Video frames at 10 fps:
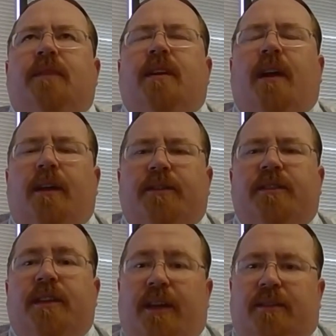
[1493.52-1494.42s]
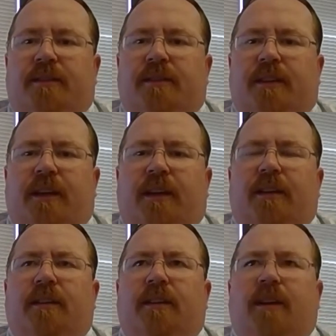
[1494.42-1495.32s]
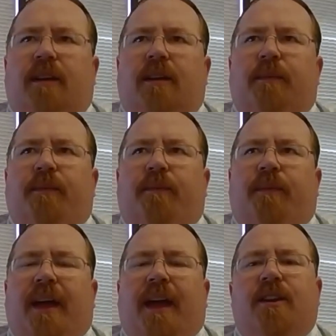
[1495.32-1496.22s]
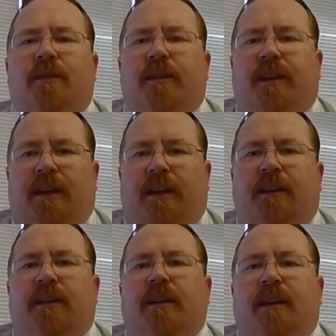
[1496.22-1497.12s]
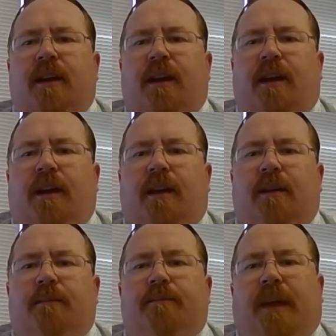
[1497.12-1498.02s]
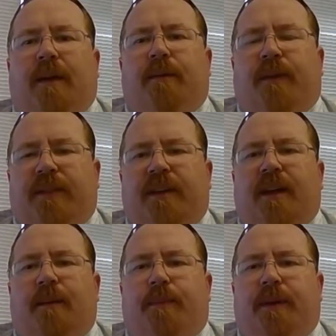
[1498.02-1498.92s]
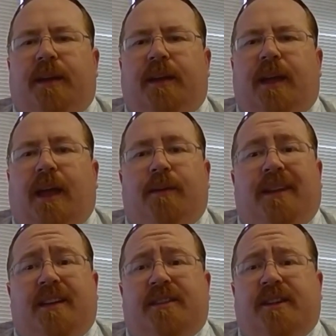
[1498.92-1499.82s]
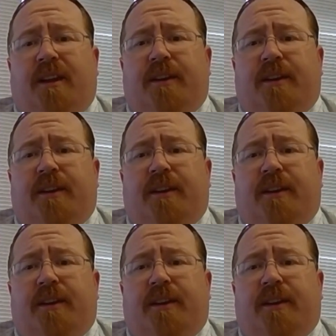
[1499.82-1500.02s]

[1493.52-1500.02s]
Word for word: uh, yes, and um, if I had to do it again, um, I would vet the company. I would get a solid